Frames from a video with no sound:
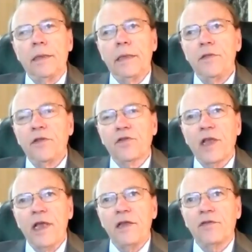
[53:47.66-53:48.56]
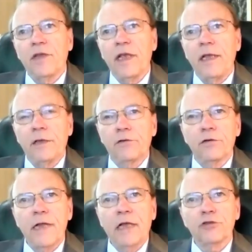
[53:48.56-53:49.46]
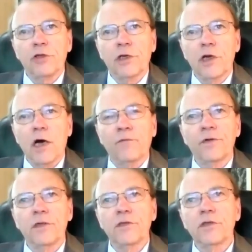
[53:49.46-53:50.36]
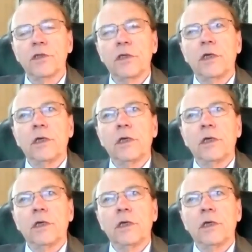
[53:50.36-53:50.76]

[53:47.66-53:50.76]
In this case, an international conference